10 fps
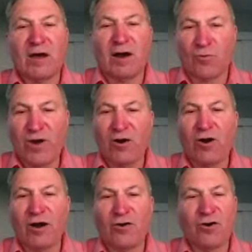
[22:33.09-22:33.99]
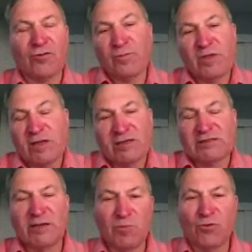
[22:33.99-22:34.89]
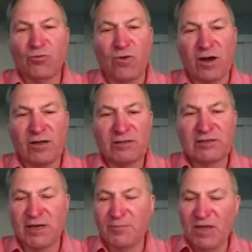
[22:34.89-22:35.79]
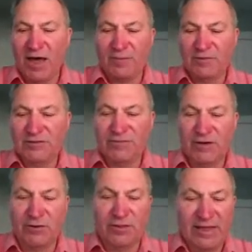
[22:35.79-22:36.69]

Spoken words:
are rare on Earth because they both want to escape the atmosphere.